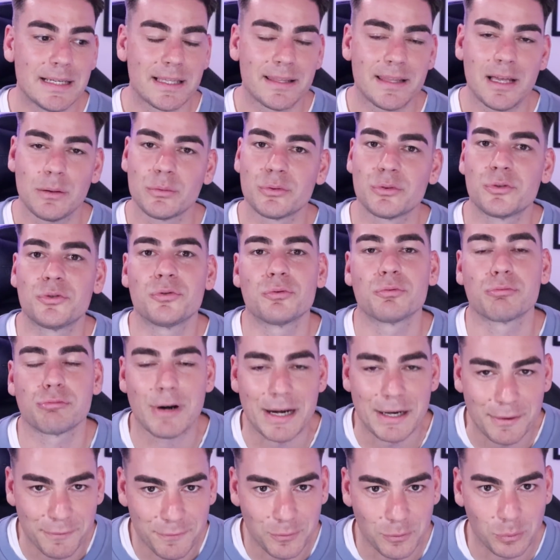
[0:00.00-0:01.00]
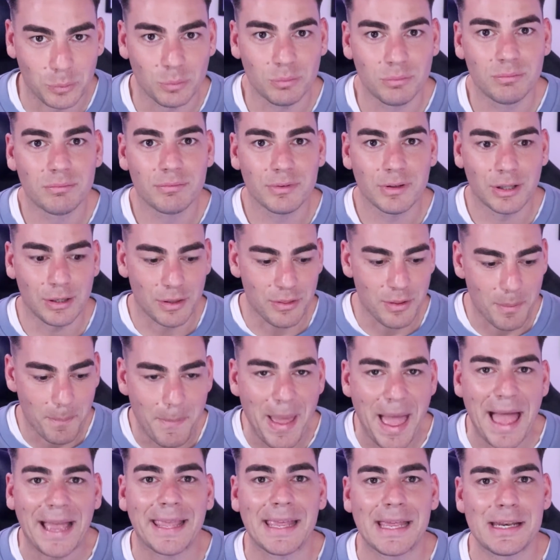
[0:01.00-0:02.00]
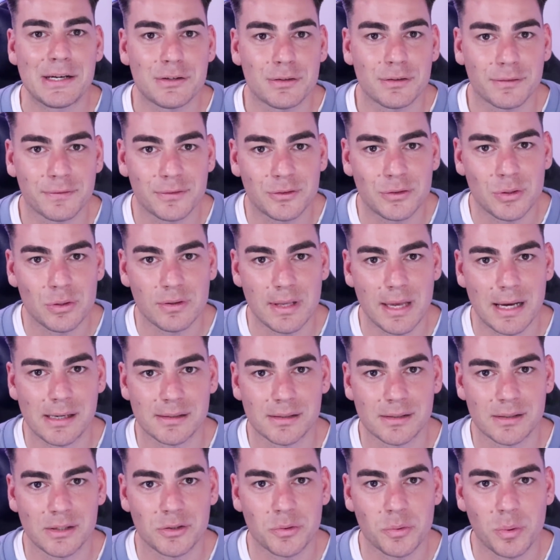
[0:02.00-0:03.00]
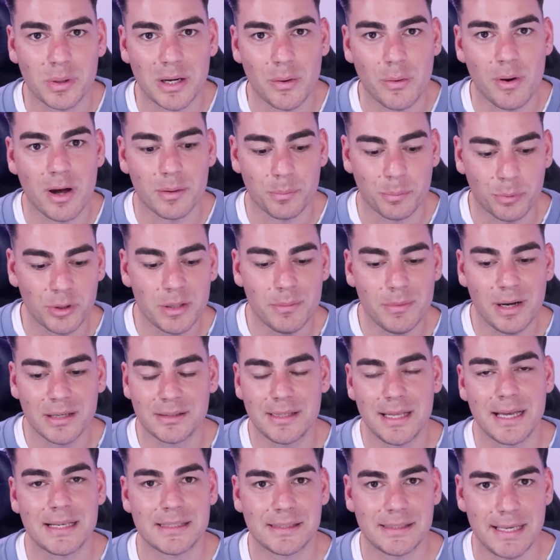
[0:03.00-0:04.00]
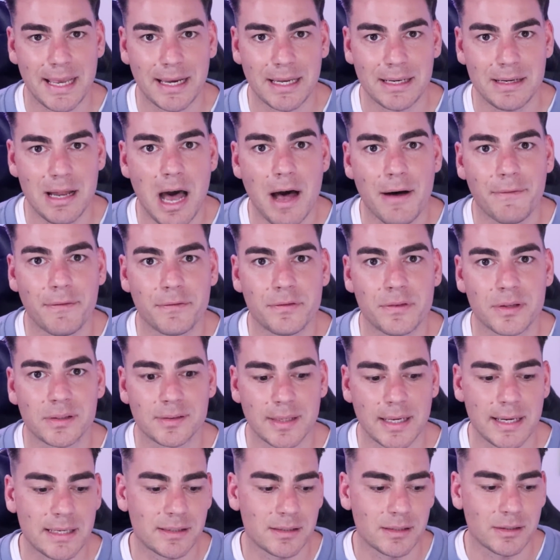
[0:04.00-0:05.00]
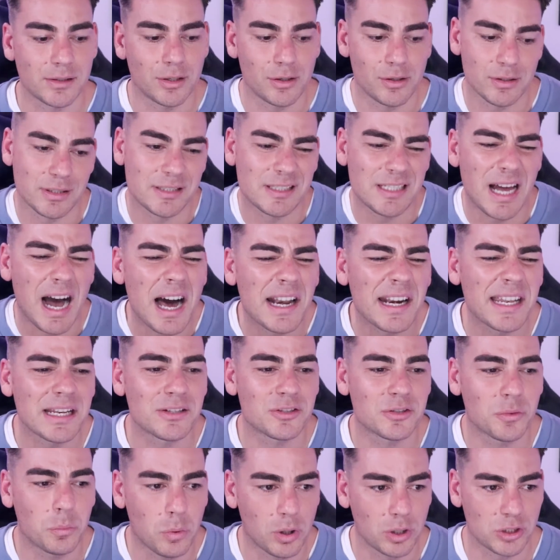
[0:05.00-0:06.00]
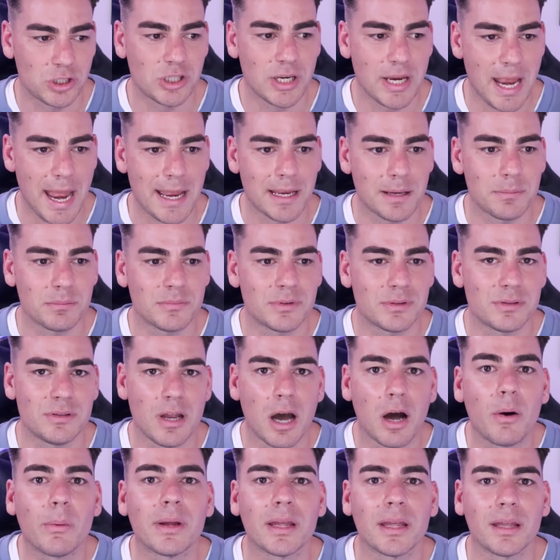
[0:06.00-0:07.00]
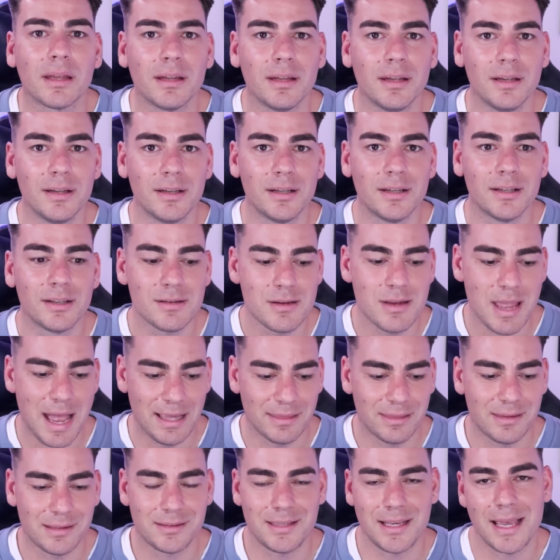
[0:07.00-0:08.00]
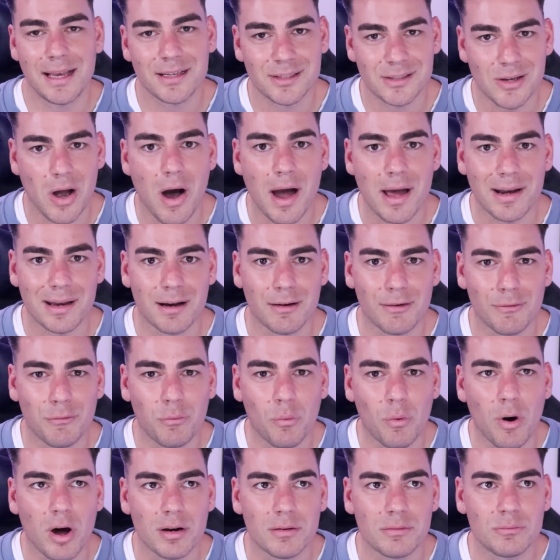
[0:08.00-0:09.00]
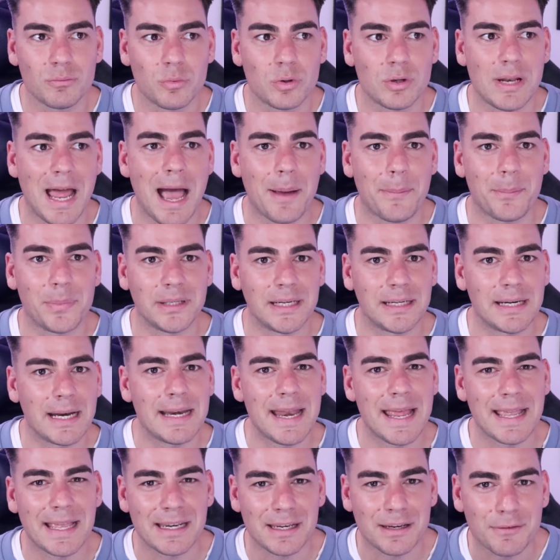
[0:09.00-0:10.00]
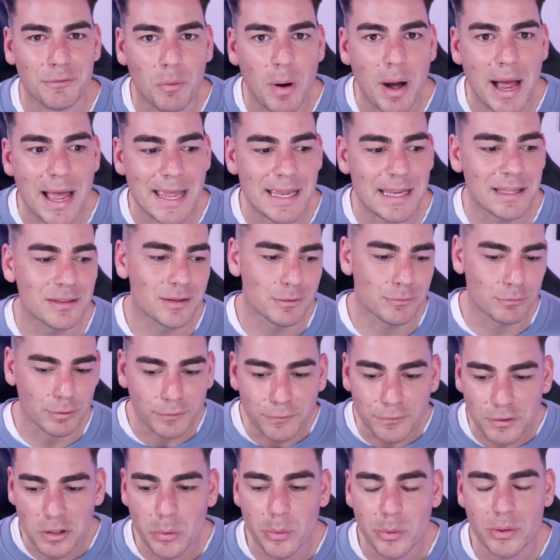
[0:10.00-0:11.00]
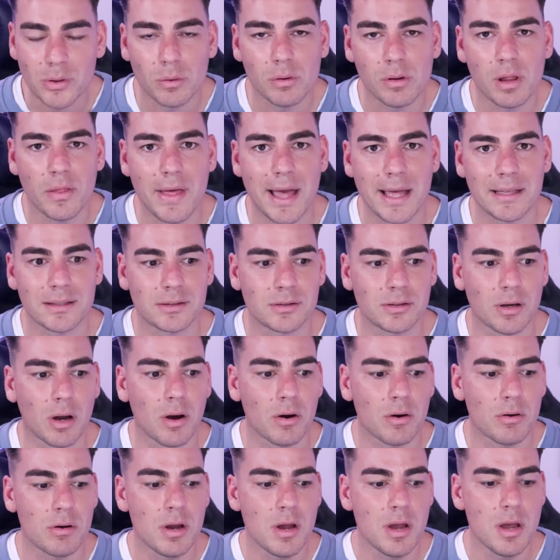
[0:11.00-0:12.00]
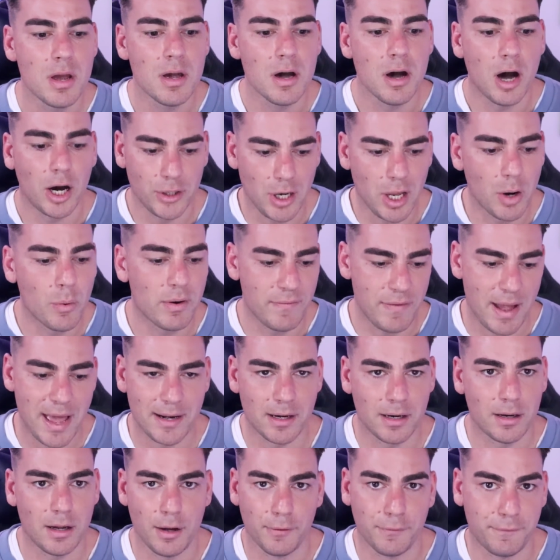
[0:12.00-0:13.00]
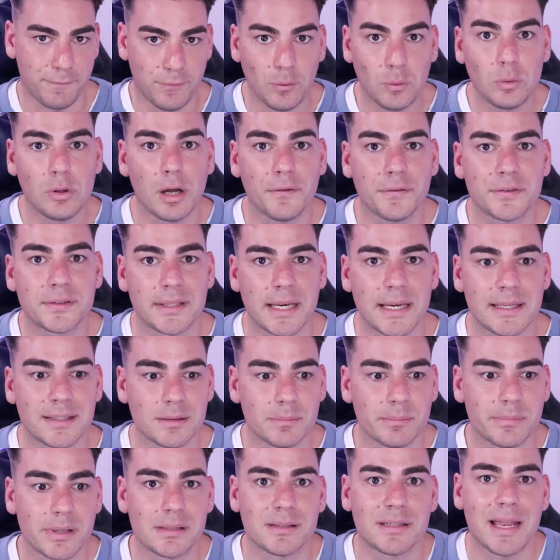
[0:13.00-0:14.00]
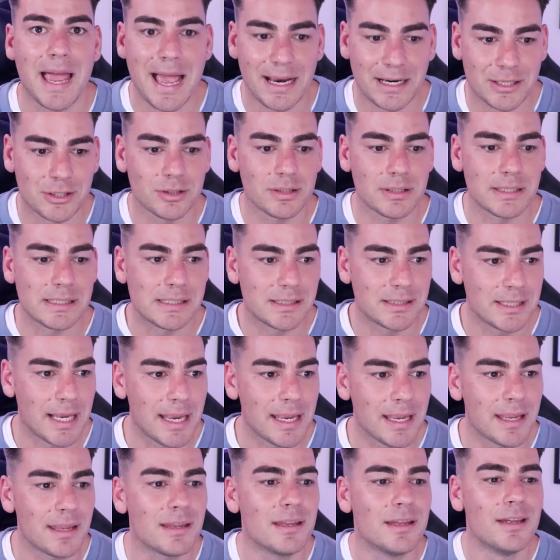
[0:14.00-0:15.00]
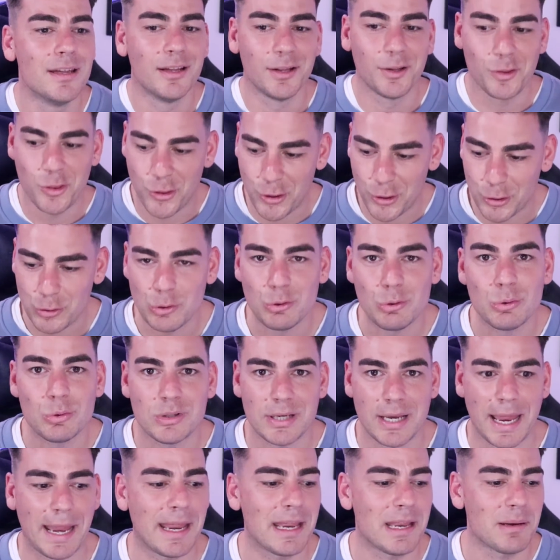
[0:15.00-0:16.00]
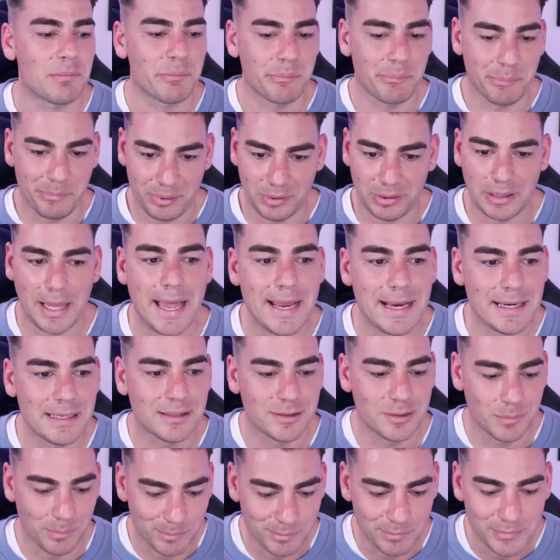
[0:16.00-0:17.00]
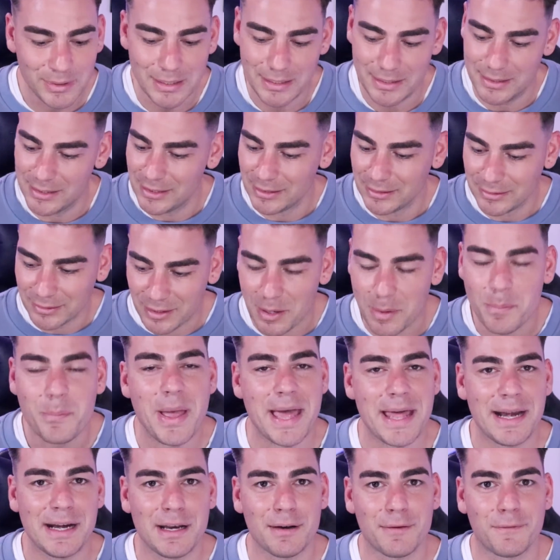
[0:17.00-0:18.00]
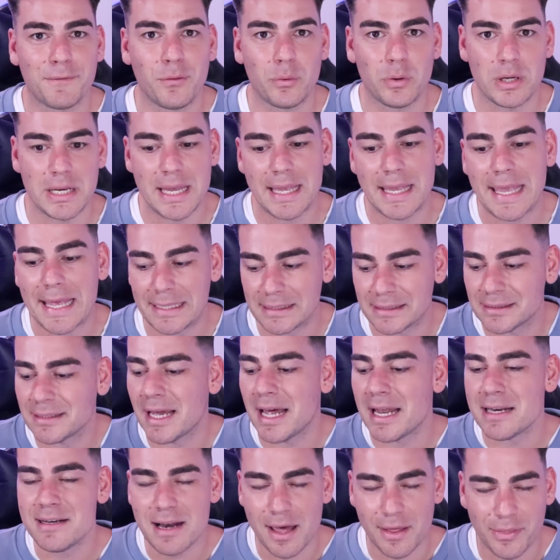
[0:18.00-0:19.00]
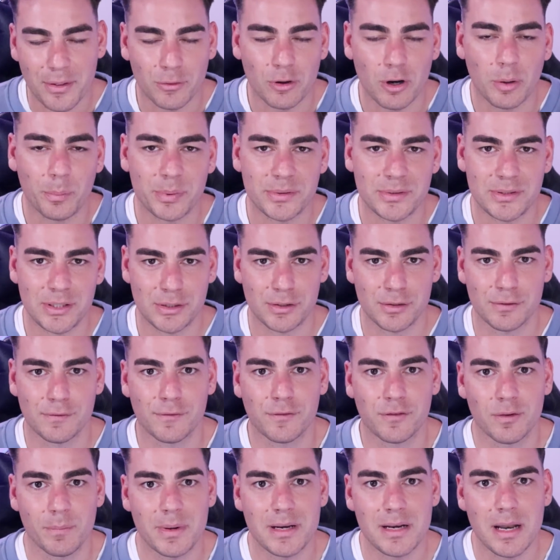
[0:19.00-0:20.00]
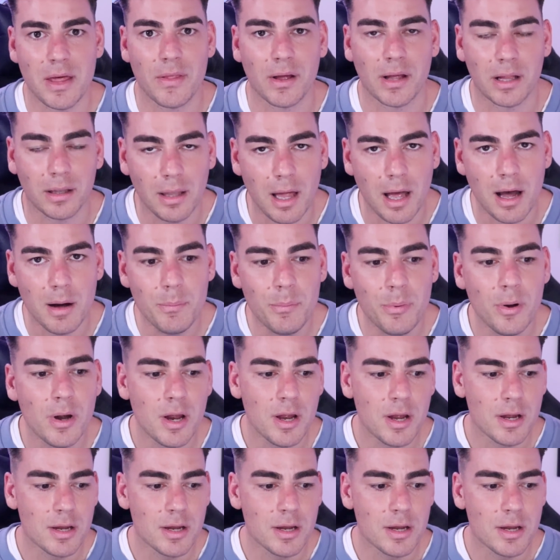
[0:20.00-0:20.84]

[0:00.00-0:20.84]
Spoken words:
that was dreadful, the back end of 2021. Pretty much that second half of the season, starting to watch games knowing you had this anxiety of what would happen in a negative way in the review and all of that. So I know we've had a full off season, but to actually see the new team play some competitive footy against another opposition from another club